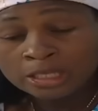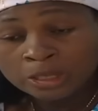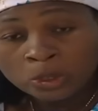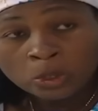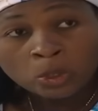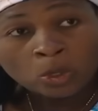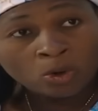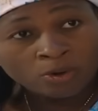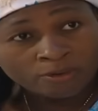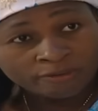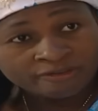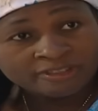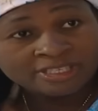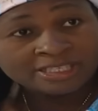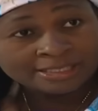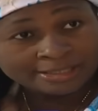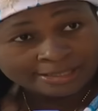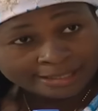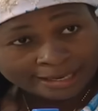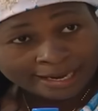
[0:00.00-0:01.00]
the law of
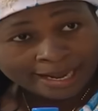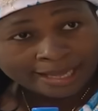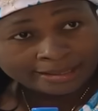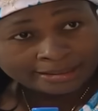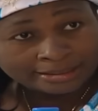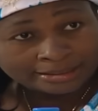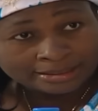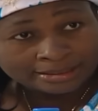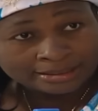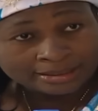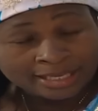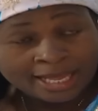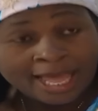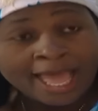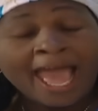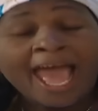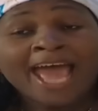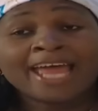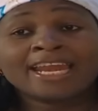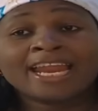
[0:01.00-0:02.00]
this land.
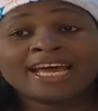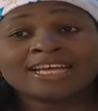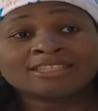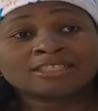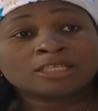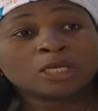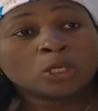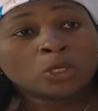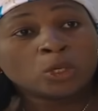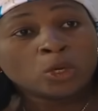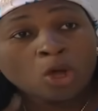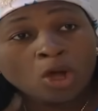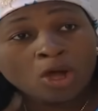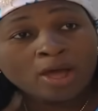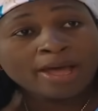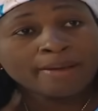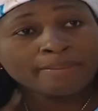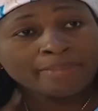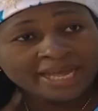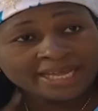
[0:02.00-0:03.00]
And as a
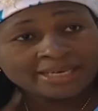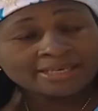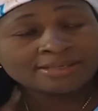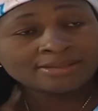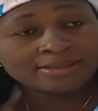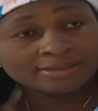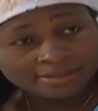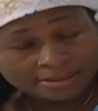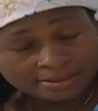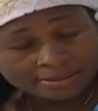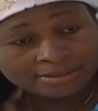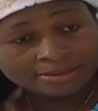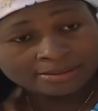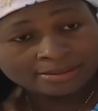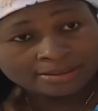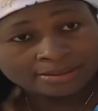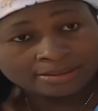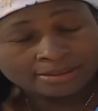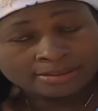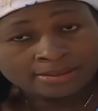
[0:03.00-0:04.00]
law-abiding
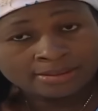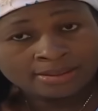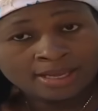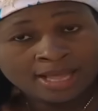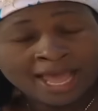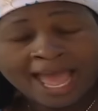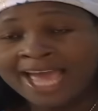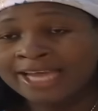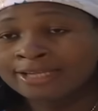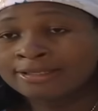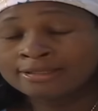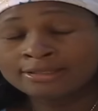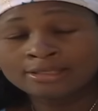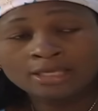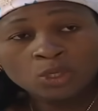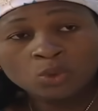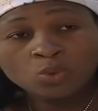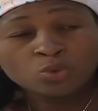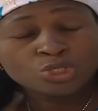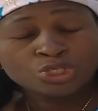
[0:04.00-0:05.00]
citizen, I
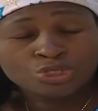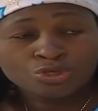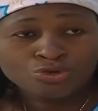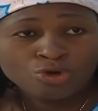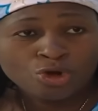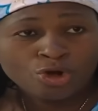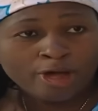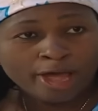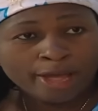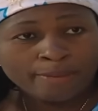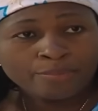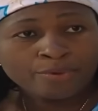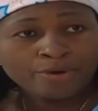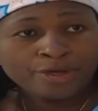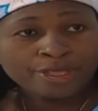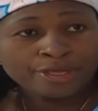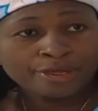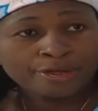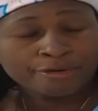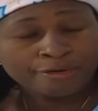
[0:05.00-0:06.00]
think we should not harbor
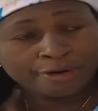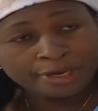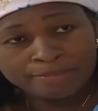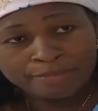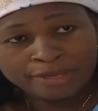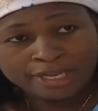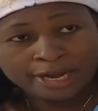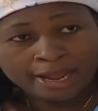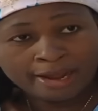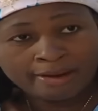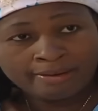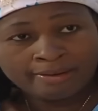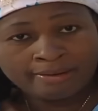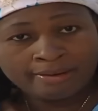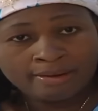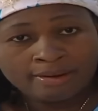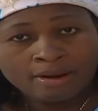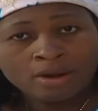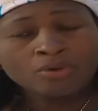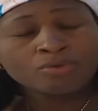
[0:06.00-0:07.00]
a criminal.
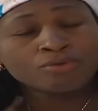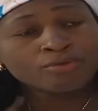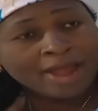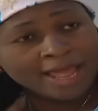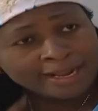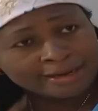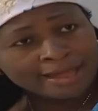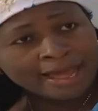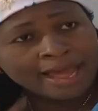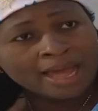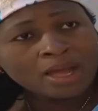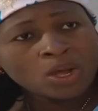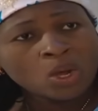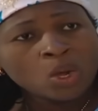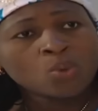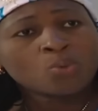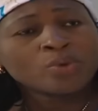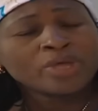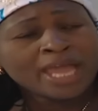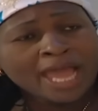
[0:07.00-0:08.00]
Rather,
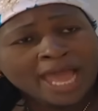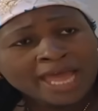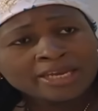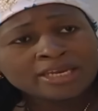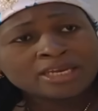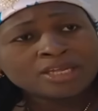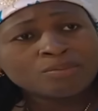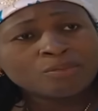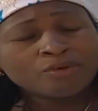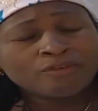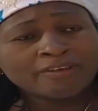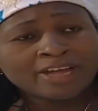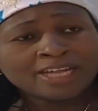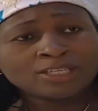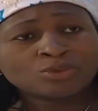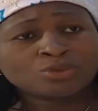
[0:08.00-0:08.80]
we hand him over